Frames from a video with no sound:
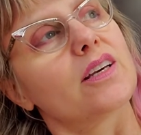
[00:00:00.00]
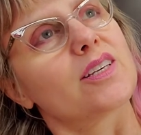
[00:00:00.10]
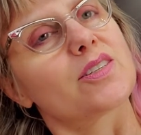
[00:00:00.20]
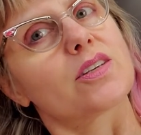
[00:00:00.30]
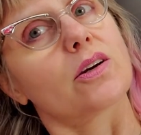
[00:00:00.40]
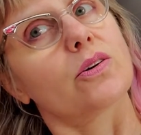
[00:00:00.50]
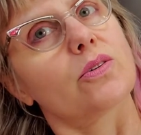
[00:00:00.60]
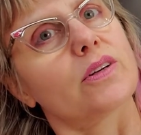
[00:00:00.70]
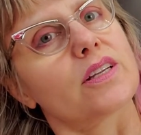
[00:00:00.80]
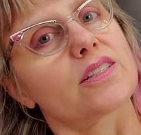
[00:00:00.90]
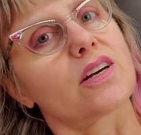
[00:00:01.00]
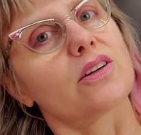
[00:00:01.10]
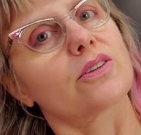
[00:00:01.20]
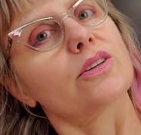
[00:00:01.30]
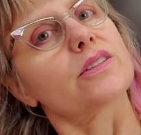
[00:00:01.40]
So it's
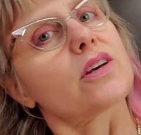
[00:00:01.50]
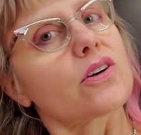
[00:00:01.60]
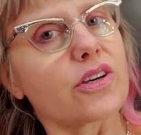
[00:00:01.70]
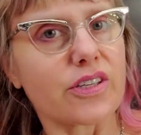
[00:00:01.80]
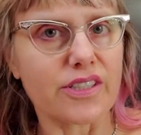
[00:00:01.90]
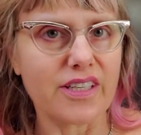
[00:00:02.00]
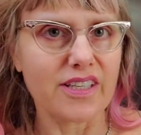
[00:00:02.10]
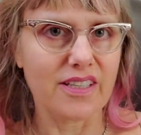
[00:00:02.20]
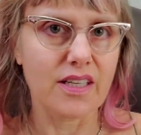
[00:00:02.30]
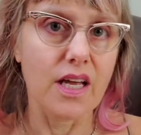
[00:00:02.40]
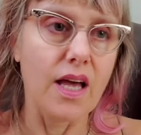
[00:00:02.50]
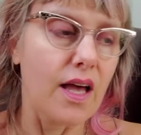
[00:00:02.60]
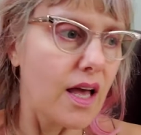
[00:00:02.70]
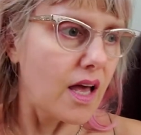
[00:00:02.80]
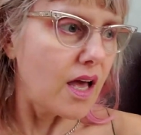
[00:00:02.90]
all good.
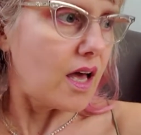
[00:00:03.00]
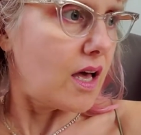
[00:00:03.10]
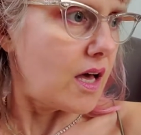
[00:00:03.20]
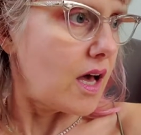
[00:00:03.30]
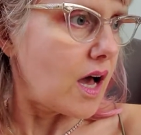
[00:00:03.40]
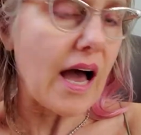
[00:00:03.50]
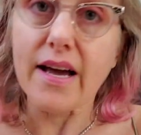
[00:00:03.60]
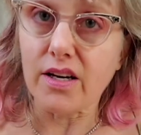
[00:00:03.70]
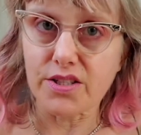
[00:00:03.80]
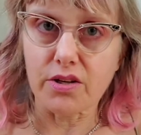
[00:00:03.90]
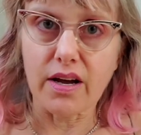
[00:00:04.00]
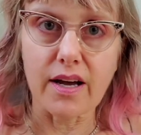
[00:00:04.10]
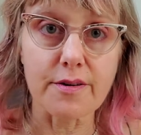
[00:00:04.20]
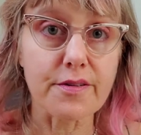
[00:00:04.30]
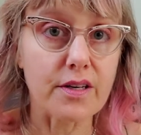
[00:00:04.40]
I also
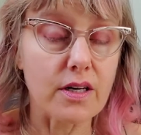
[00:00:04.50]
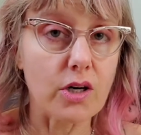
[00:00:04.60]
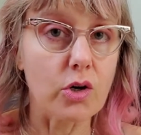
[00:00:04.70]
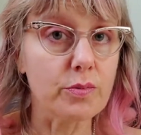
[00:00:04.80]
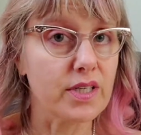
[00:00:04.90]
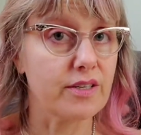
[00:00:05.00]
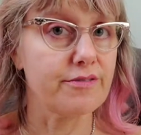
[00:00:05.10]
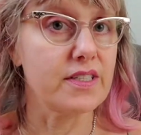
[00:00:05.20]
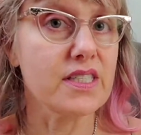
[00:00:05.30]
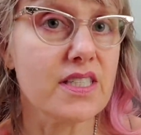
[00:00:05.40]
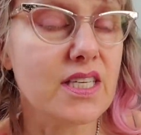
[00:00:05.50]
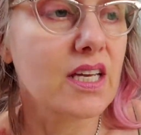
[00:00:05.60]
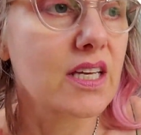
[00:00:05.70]
have a home office.